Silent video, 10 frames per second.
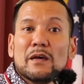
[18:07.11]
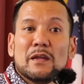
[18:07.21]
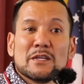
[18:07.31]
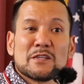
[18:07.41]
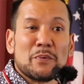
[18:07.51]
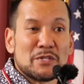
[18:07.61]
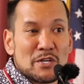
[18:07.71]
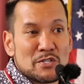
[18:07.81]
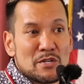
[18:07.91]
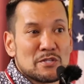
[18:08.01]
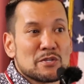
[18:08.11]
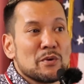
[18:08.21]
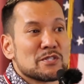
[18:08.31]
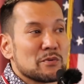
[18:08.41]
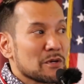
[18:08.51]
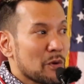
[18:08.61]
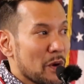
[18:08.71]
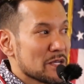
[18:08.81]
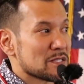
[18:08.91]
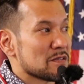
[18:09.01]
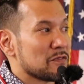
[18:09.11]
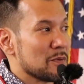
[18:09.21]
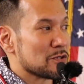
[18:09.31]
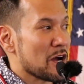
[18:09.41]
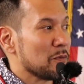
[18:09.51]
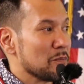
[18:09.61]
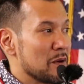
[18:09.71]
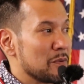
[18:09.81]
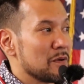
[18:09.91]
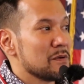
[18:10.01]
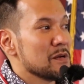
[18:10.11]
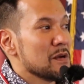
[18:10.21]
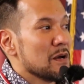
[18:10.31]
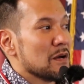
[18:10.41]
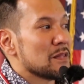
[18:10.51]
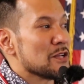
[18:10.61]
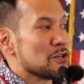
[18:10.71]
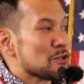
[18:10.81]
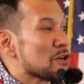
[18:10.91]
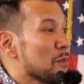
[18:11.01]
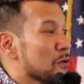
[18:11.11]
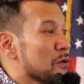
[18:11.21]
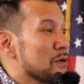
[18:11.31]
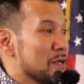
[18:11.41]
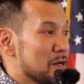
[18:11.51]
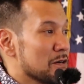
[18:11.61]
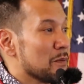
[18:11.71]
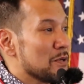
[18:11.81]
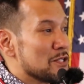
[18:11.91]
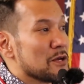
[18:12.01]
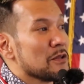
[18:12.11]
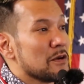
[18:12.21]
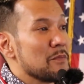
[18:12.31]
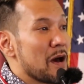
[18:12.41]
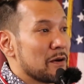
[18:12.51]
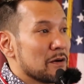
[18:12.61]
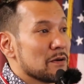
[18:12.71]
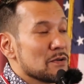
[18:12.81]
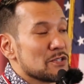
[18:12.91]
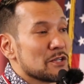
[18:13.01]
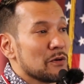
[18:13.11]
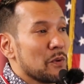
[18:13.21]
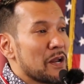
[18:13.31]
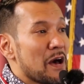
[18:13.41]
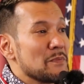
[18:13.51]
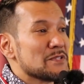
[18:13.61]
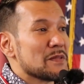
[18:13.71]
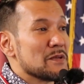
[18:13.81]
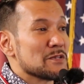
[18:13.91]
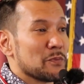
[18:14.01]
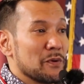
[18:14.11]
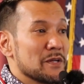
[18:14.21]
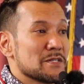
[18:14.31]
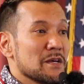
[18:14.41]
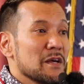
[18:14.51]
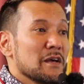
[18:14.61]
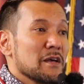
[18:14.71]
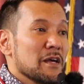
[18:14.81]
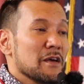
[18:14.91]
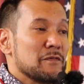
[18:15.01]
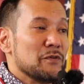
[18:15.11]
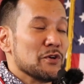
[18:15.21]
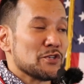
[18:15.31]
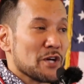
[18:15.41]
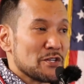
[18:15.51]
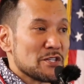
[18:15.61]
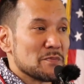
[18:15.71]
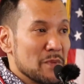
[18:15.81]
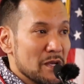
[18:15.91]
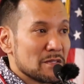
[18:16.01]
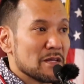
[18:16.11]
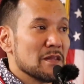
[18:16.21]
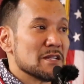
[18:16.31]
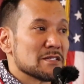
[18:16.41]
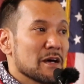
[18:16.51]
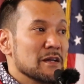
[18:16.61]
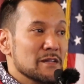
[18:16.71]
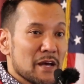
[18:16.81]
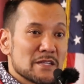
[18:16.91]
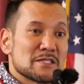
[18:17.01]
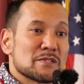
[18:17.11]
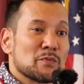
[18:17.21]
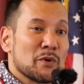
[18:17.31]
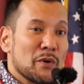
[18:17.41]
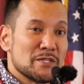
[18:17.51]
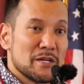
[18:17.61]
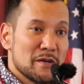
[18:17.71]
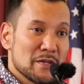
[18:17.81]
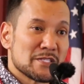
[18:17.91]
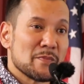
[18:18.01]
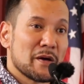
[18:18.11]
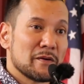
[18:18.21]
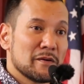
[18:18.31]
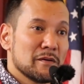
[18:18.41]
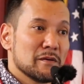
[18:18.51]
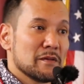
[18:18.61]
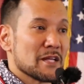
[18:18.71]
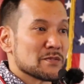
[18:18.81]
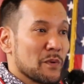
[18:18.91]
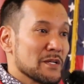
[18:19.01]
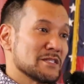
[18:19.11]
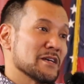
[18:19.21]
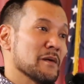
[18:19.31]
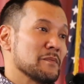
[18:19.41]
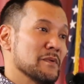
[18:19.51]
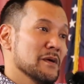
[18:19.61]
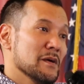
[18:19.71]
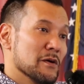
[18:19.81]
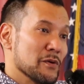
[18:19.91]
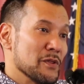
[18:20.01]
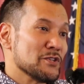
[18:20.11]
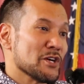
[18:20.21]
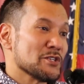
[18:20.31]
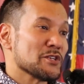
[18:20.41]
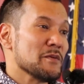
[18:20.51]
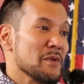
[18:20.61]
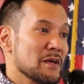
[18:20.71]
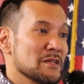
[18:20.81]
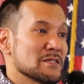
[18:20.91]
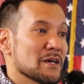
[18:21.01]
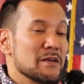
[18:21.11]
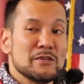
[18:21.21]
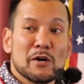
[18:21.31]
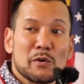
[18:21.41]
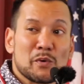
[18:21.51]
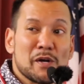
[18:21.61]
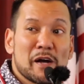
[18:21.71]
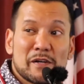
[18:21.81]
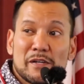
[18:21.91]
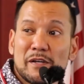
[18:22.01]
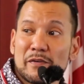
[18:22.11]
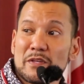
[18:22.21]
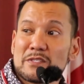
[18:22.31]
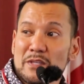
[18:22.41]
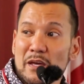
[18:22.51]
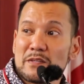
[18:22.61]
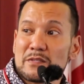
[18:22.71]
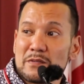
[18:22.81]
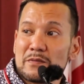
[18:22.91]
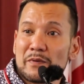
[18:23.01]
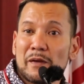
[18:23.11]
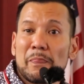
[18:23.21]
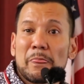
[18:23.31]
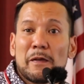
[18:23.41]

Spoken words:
It is a petition, so it's a request from a tribal member that your tribal court hear a particular matter. So what happens at this point? If your judges meet and they decide, yes, we're going to hear this matter, that's one step. Or the judges can meet and decide, no, we're not going to hear this case, right?